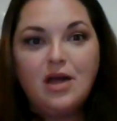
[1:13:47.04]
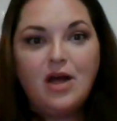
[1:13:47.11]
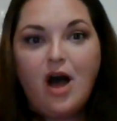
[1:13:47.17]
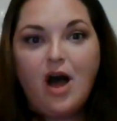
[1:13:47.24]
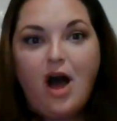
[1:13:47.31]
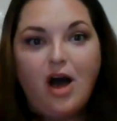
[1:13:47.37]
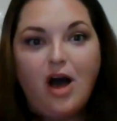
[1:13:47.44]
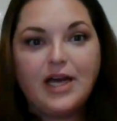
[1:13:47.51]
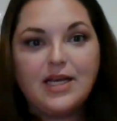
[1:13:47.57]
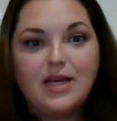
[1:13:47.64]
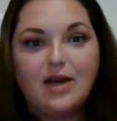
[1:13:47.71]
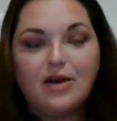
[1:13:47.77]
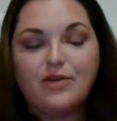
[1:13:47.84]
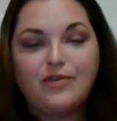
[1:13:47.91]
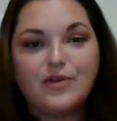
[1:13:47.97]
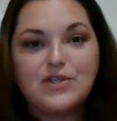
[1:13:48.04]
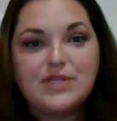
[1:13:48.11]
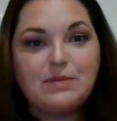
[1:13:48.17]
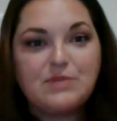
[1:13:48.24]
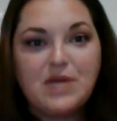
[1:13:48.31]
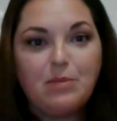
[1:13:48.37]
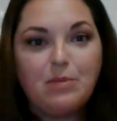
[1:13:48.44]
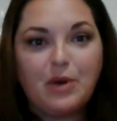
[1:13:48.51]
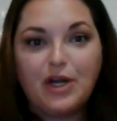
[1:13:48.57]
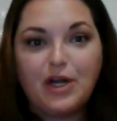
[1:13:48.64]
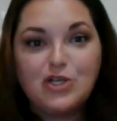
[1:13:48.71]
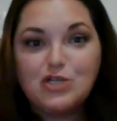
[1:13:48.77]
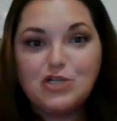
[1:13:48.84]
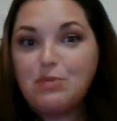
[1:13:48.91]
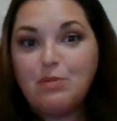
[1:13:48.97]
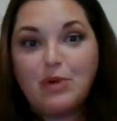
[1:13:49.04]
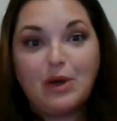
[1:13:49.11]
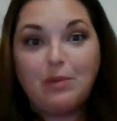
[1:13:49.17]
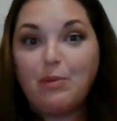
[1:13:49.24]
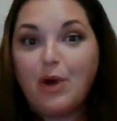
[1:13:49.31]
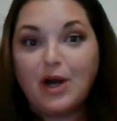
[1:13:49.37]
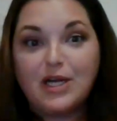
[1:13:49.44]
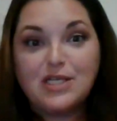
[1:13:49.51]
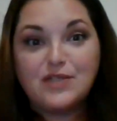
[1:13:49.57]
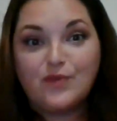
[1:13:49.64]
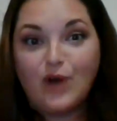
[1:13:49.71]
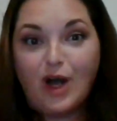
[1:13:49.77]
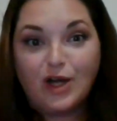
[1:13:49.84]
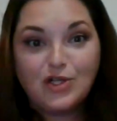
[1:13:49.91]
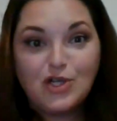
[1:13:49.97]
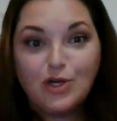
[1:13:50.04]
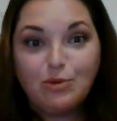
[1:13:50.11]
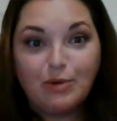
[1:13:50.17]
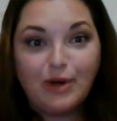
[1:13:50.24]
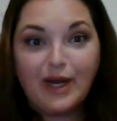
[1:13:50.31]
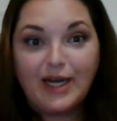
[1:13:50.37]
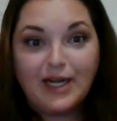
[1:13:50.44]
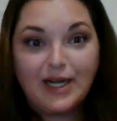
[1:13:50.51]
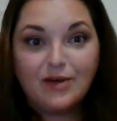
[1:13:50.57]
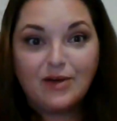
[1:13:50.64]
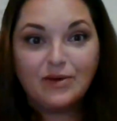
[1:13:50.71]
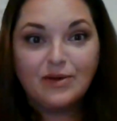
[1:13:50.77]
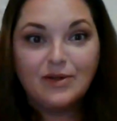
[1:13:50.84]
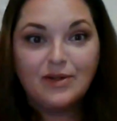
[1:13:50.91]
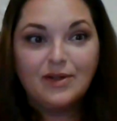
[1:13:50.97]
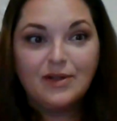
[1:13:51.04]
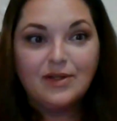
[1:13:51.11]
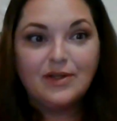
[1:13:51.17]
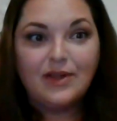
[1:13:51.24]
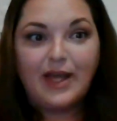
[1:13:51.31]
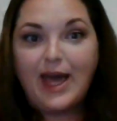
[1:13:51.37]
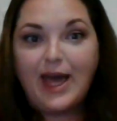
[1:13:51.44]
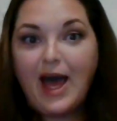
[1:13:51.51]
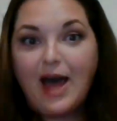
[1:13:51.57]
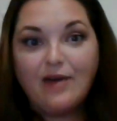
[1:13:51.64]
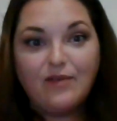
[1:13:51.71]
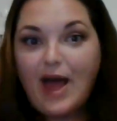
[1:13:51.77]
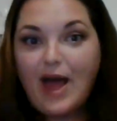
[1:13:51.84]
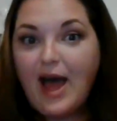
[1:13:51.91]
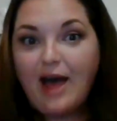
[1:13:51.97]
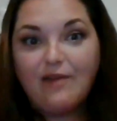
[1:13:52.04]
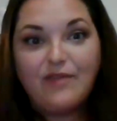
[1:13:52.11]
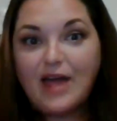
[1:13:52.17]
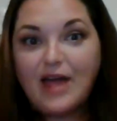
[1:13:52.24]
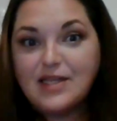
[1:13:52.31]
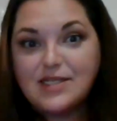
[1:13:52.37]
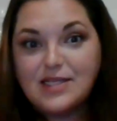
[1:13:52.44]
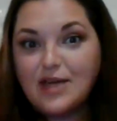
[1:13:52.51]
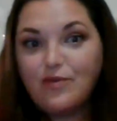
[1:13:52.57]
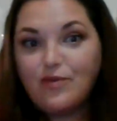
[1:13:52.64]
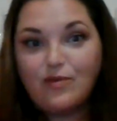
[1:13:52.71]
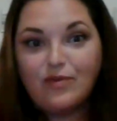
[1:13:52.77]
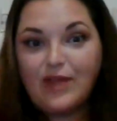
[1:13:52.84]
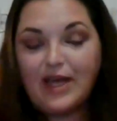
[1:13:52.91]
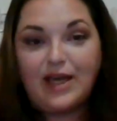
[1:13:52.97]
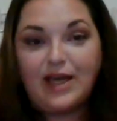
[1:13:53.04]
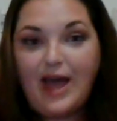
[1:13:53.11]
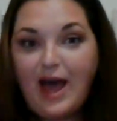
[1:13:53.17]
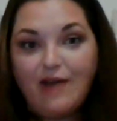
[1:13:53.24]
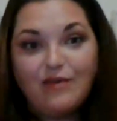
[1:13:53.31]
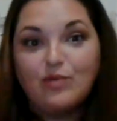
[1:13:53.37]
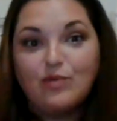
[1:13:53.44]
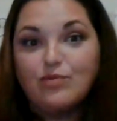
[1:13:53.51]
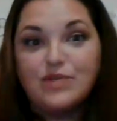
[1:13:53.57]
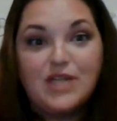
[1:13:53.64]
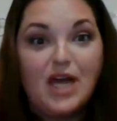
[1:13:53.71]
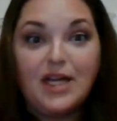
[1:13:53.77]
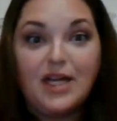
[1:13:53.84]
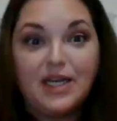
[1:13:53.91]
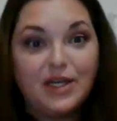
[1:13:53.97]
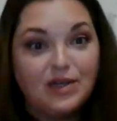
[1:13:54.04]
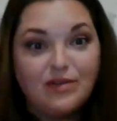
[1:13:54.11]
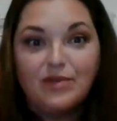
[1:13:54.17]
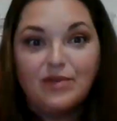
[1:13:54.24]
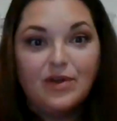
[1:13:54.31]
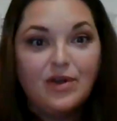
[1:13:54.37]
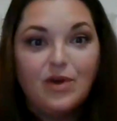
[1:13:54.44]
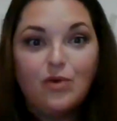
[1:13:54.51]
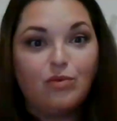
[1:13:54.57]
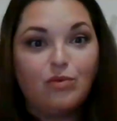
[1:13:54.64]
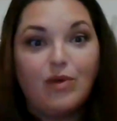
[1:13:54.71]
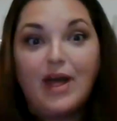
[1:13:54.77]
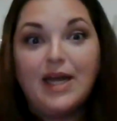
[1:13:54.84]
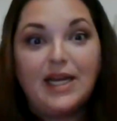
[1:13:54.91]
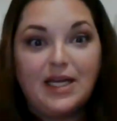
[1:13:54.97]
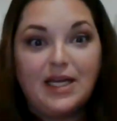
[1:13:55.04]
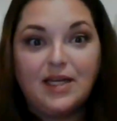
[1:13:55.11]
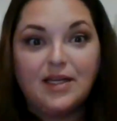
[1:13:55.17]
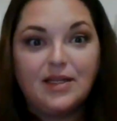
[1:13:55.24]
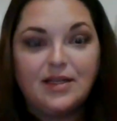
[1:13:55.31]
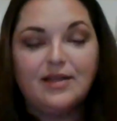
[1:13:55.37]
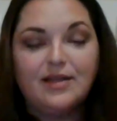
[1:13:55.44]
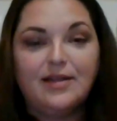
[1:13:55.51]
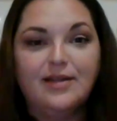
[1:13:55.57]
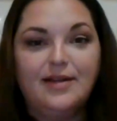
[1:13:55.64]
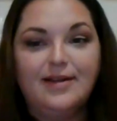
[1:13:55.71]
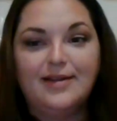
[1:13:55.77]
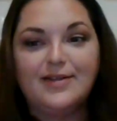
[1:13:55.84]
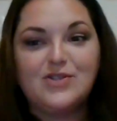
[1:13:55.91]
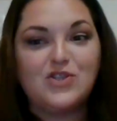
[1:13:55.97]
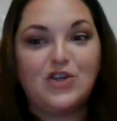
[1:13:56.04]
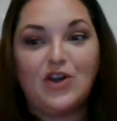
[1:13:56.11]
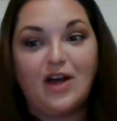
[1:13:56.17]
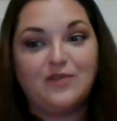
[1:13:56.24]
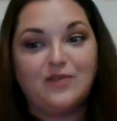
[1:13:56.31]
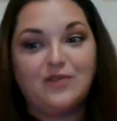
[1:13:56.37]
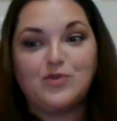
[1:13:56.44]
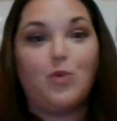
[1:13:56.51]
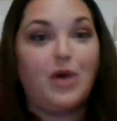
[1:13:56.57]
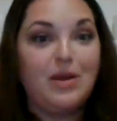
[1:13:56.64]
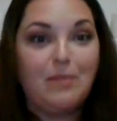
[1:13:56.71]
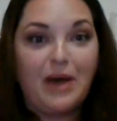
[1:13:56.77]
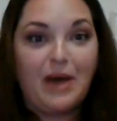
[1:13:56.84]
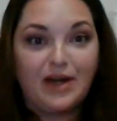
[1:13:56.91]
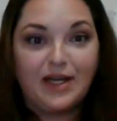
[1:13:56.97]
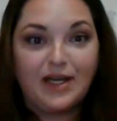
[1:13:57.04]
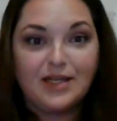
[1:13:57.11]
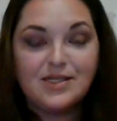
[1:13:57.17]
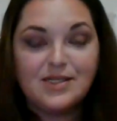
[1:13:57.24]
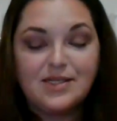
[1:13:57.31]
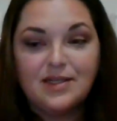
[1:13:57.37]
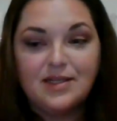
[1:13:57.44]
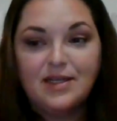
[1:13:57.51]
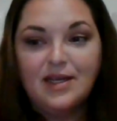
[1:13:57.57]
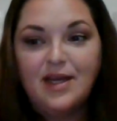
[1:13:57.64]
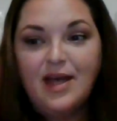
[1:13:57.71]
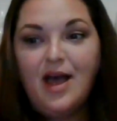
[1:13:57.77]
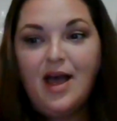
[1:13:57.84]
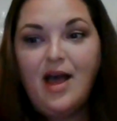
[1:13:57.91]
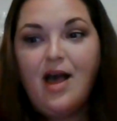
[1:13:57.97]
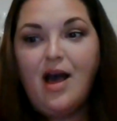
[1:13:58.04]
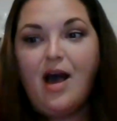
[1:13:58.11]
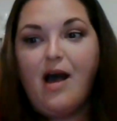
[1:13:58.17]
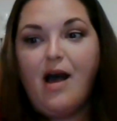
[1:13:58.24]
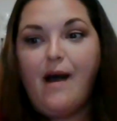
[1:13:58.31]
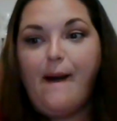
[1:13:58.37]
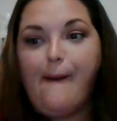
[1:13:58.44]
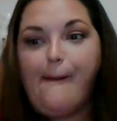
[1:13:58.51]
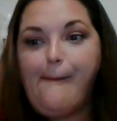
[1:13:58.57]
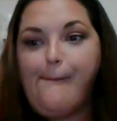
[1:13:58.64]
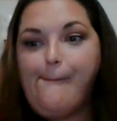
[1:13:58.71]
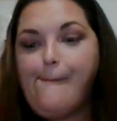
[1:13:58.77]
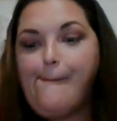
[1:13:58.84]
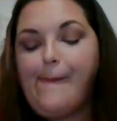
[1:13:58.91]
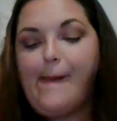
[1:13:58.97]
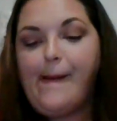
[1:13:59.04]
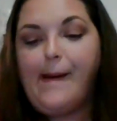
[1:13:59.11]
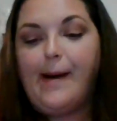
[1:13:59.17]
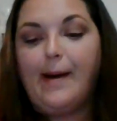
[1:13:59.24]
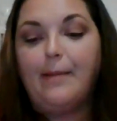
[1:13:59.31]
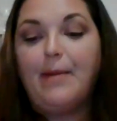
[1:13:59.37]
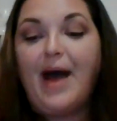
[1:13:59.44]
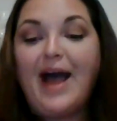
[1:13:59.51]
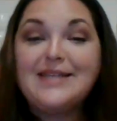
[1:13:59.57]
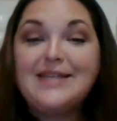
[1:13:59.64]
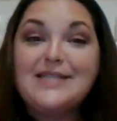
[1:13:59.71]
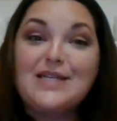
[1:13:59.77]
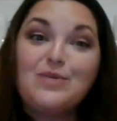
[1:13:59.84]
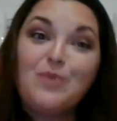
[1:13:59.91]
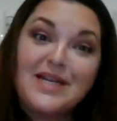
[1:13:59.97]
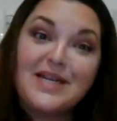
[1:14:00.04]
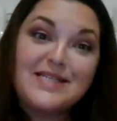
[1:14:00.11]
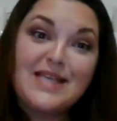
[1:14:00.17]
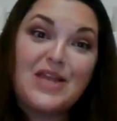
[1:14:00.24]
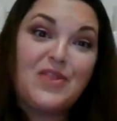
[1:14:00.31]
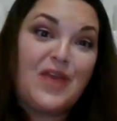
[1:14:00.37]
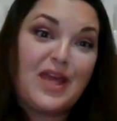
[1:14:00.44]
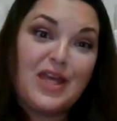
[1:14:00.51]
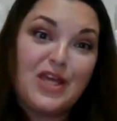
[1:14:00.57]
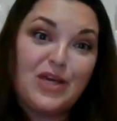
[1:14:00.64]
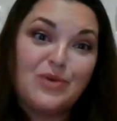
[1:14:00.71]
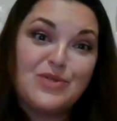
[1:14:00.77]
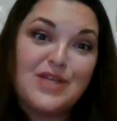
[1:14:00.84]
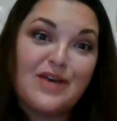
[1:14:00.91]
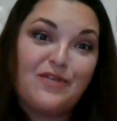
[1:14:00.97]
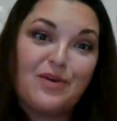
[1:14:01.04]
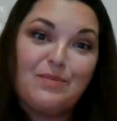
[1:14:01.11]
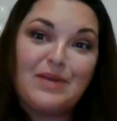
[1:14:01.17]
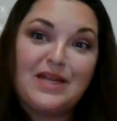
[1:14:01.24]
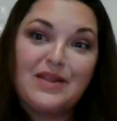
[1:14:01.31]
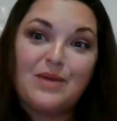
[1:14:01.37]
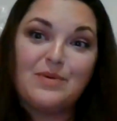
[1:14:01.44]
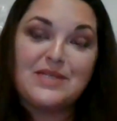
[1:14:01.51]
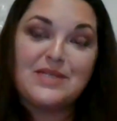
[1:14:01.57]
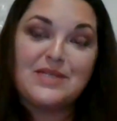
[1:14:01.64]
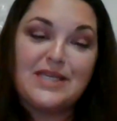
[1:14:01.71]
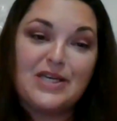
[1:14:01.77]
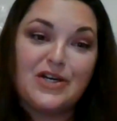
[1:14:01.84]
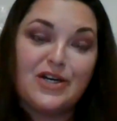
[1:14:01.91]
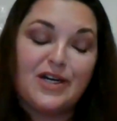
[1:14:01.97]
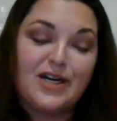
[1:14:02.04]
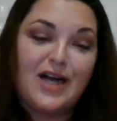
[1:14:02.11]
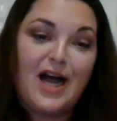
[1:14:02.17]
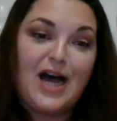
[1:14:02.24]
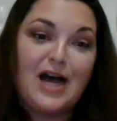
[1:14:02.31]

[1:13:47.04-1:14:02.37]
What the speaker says: August or for September. You should be booking parties for October right now. Have that stuff, have it done and ready so you don't have to worry about it. Yep. I did want to say thank you to everybody that was here.